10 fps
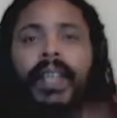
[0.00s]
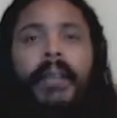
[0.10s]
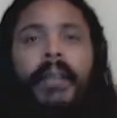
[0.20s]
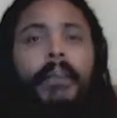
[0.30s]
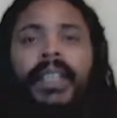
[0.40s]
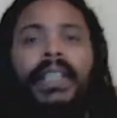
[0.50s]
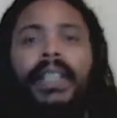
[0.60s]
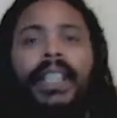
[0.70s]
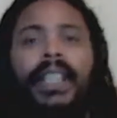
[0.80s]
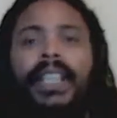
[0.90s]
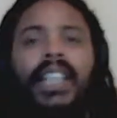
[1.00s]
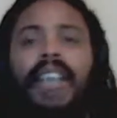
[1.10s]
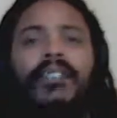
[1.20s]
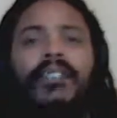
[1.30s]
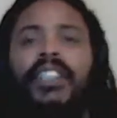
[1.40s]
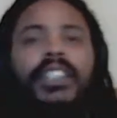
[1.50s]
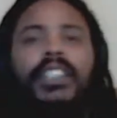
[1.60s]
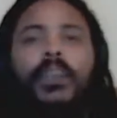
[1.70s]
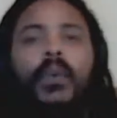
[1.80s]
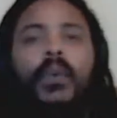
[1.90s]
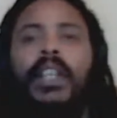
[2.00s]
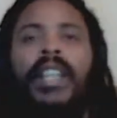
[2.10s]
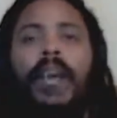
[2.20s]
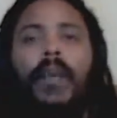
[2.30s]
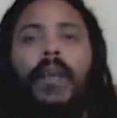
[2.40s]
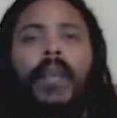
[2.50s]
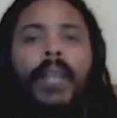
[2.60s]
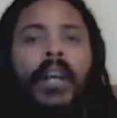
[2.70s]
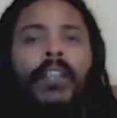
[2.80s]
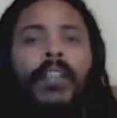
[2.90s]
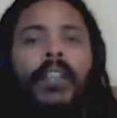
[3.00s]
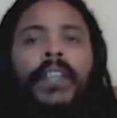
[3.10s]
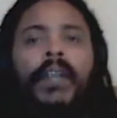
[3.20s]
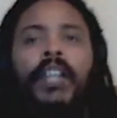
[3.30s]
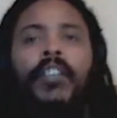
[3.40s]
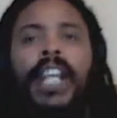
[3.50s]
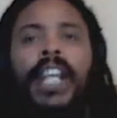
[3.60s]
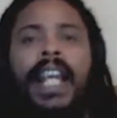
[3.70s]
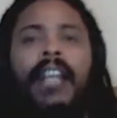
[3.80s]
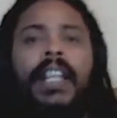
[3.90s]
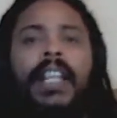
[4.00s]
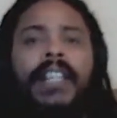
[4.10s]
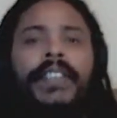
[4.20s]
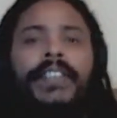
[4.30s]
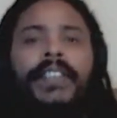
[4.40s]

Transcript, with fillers: But life just doesn't work that way. We all know there are gray areas.